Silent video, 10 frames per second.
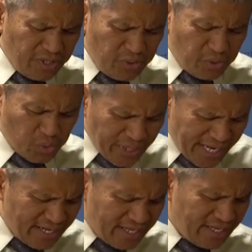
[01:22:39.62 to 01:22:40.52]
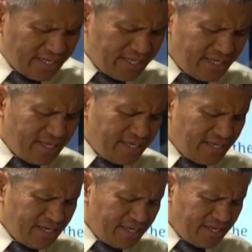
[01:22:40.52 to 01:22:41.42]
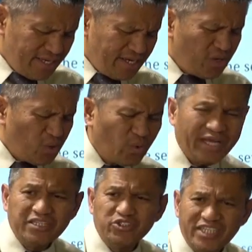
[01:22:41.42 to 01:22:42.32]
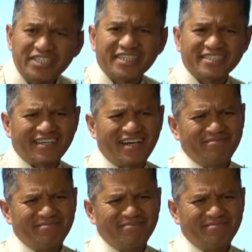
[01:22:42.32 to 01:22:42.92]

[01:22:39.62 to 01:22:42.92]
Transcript: ready when Jesus comes.